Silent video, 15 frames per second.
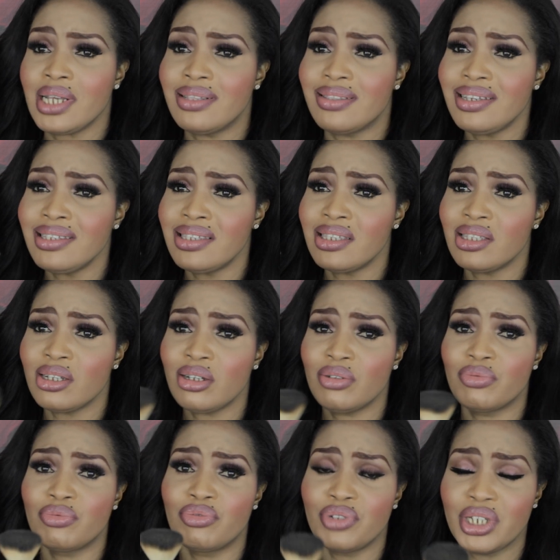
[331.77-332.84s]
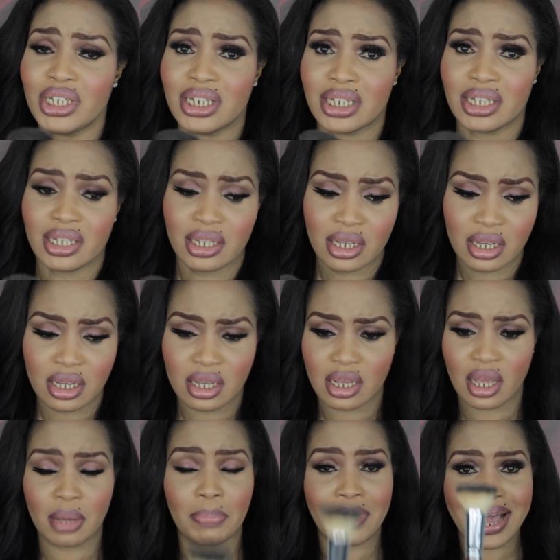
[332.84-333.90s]
this is not really
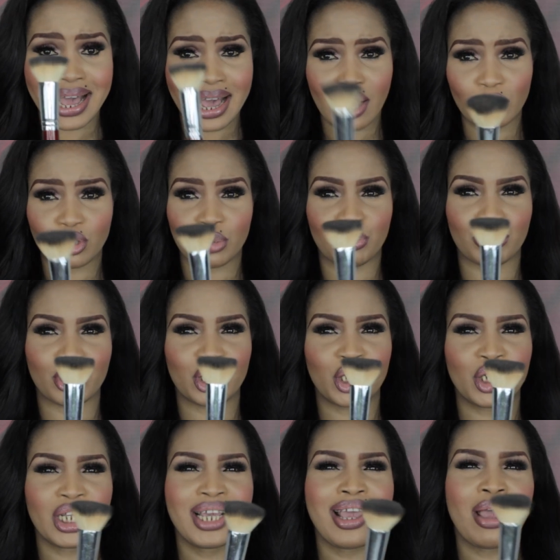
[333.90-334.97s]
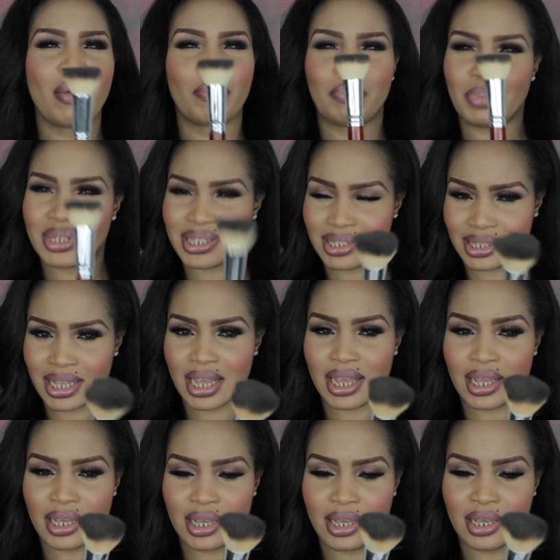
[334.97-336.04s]
a powder brush per
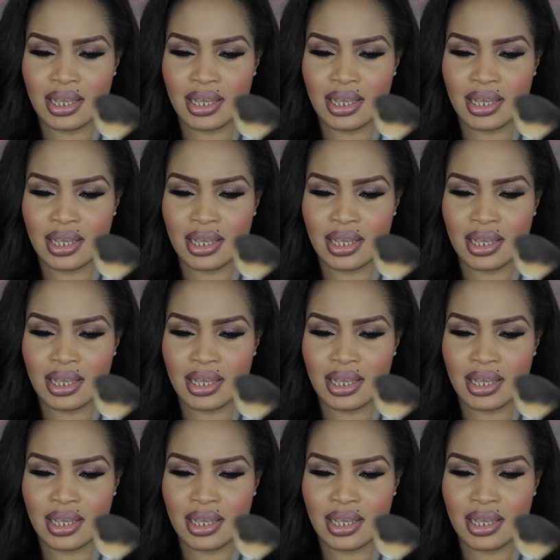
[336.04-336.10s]
se.